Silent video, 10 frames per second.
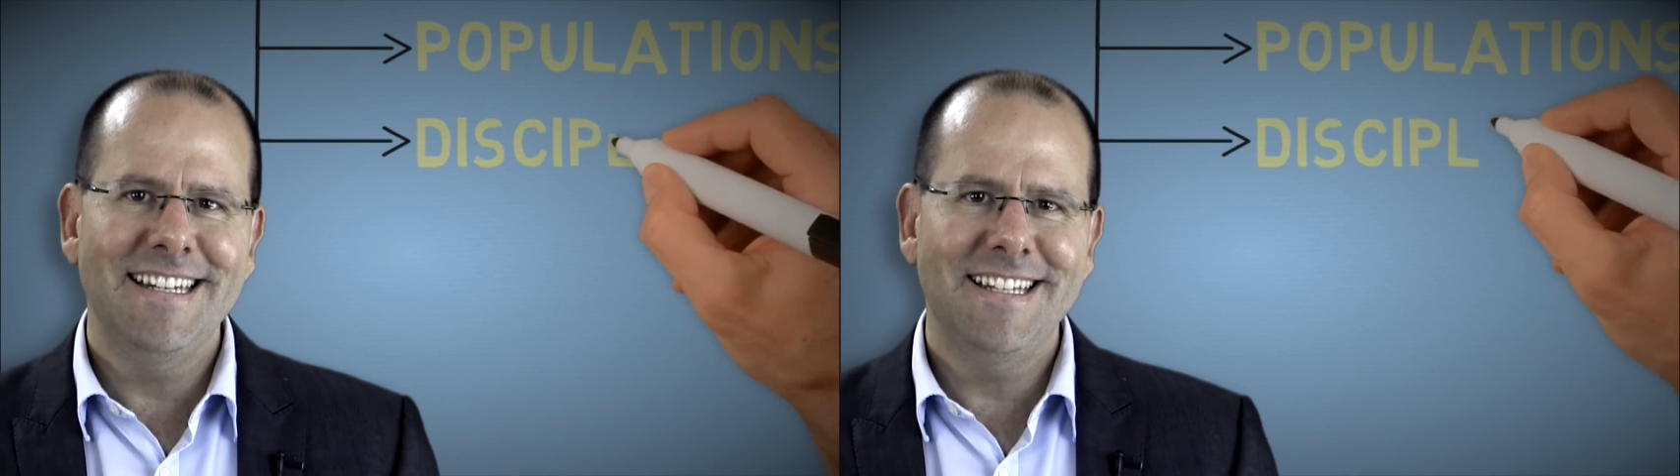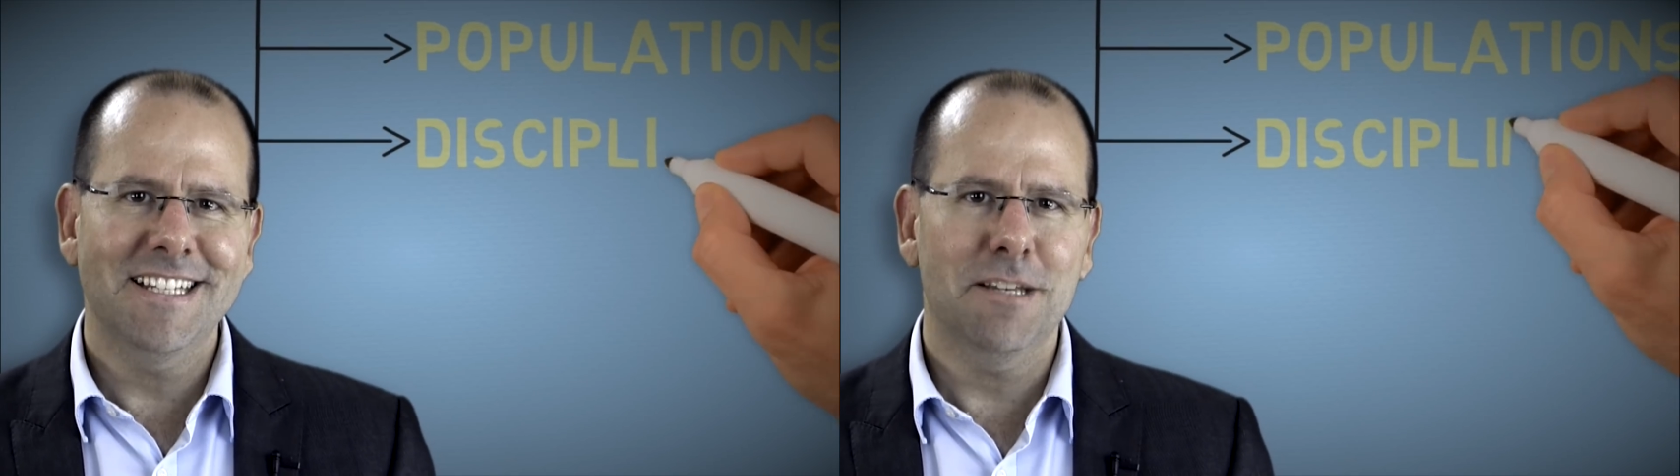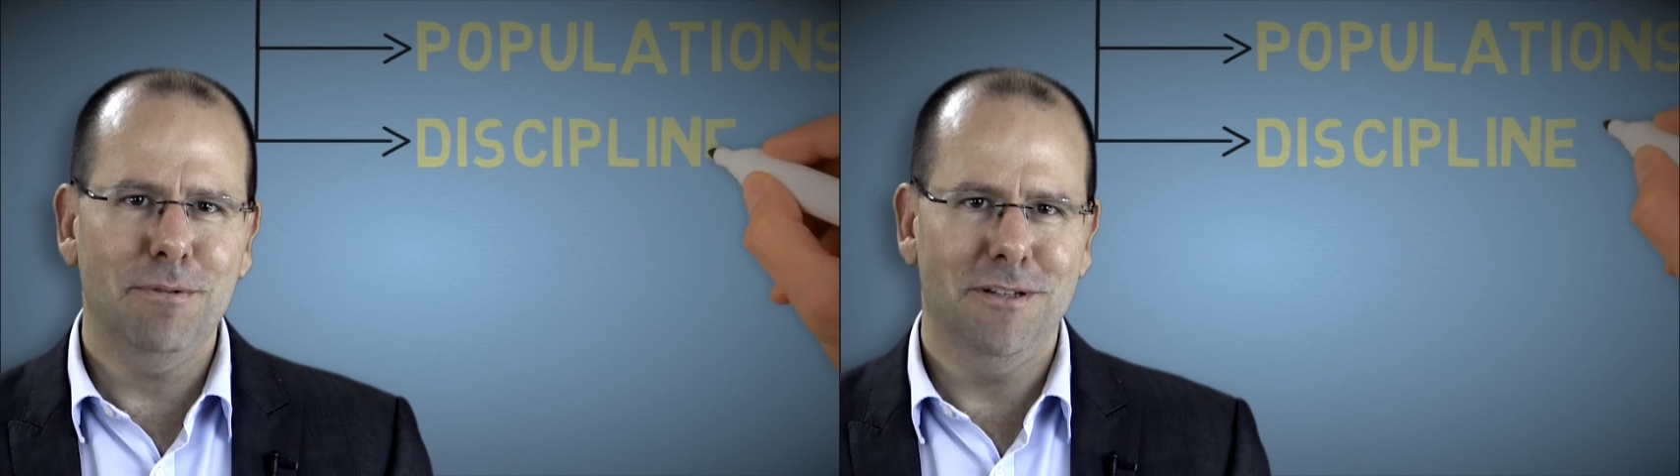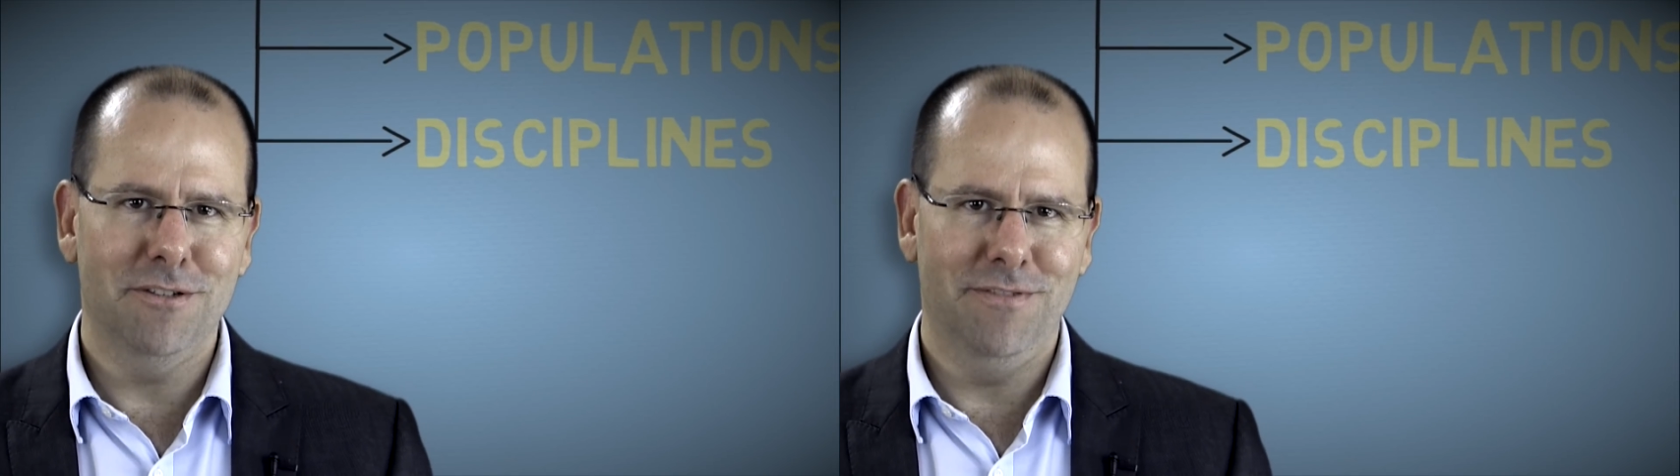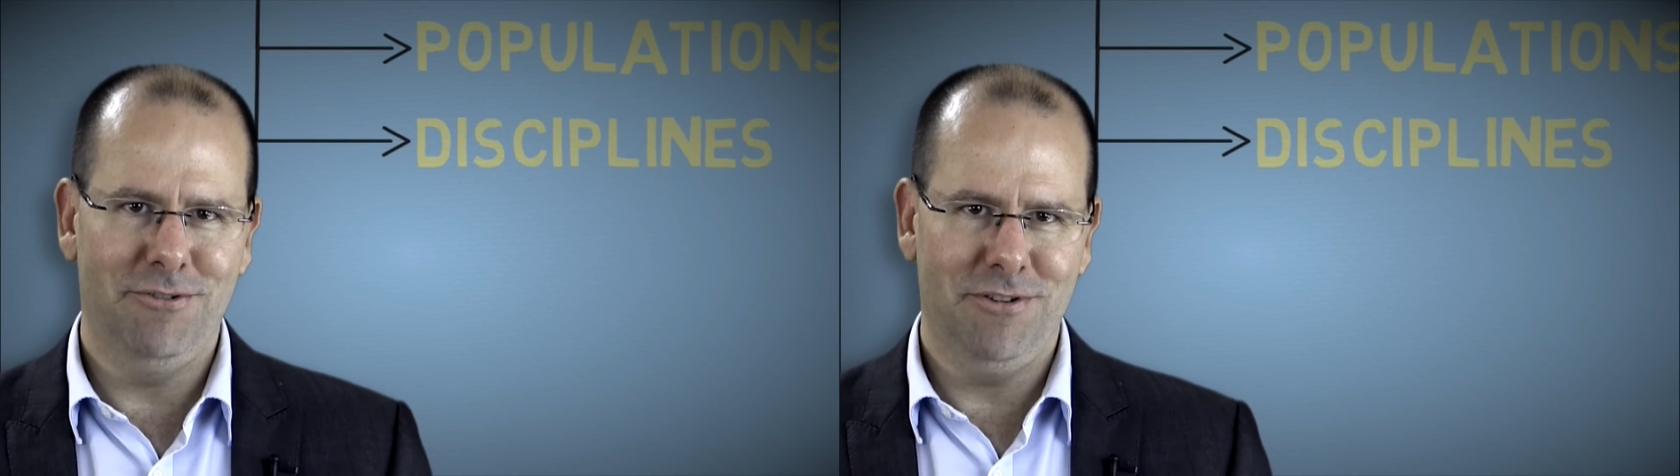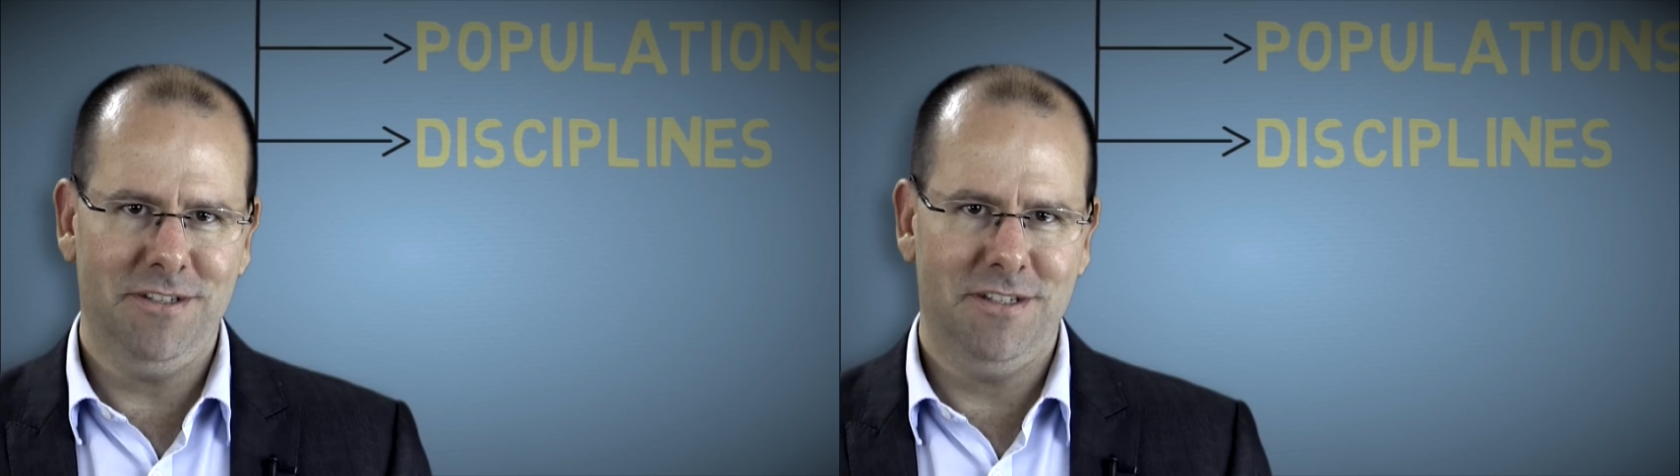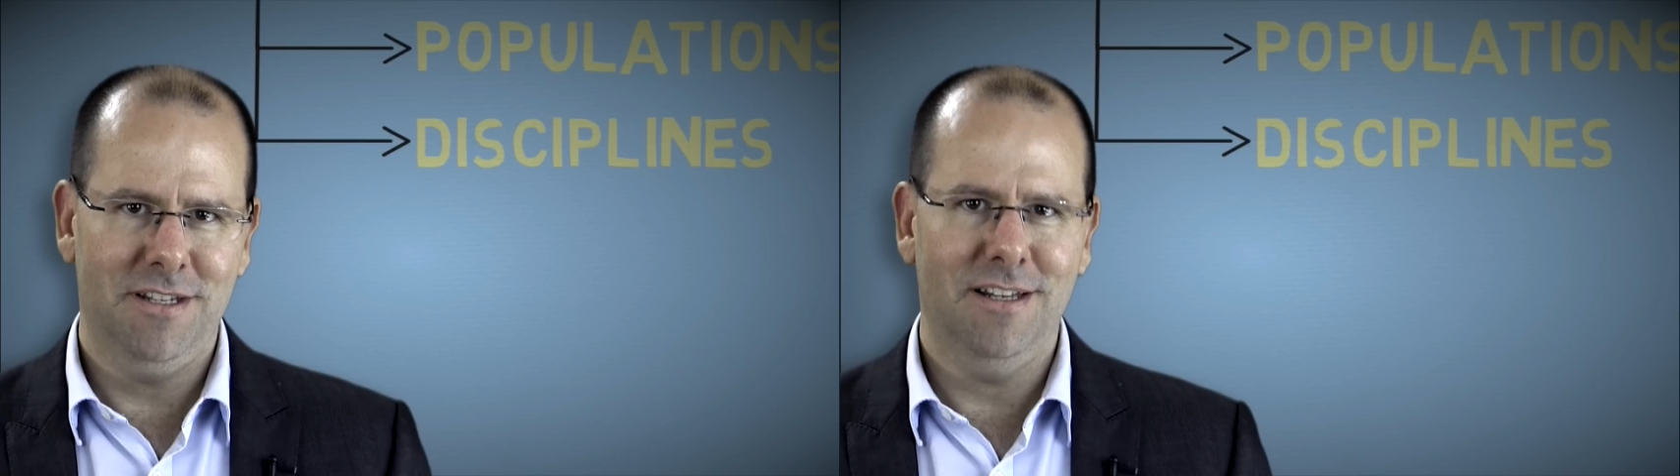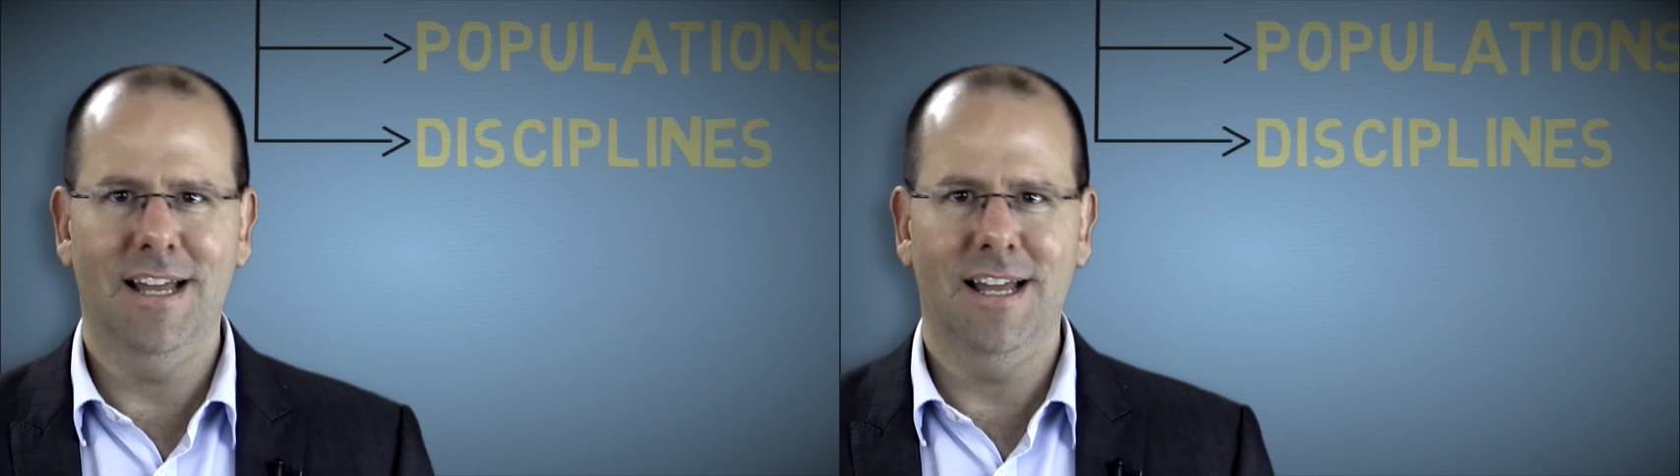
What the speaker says: disciplines of interest